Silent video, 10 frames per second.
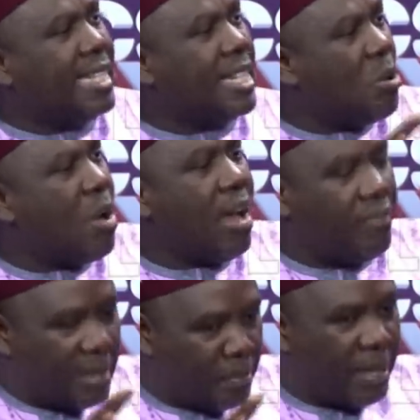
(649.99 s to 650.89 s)
they don't
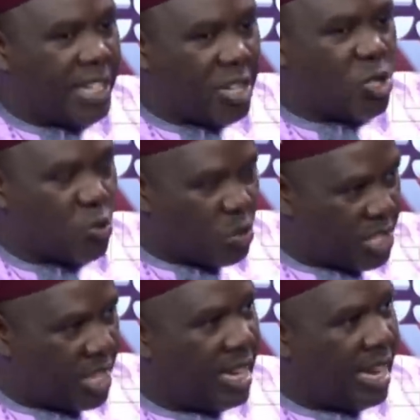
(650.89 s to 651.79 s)
have the patience to
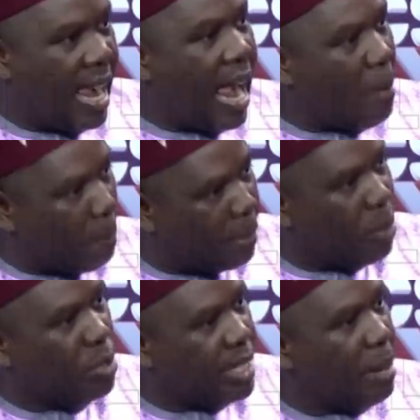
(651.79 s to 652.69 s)
stay and
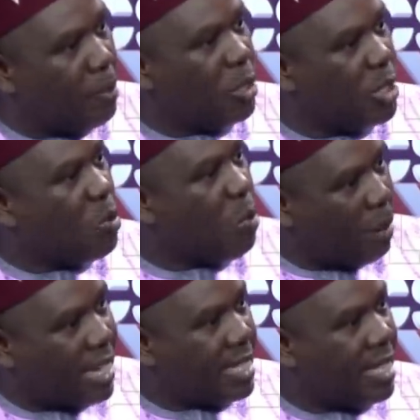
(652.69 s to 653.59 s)
build a political
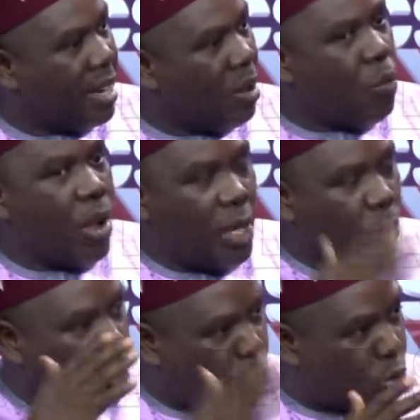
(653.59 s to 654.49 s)
party. Where
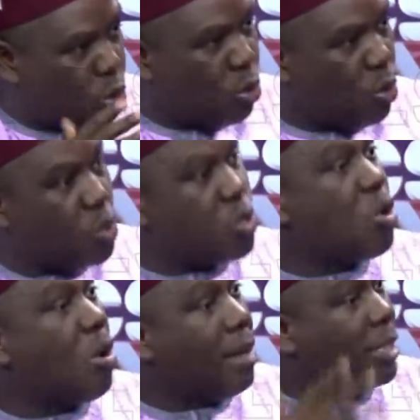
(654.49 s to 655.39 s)
you shoot, you lose, you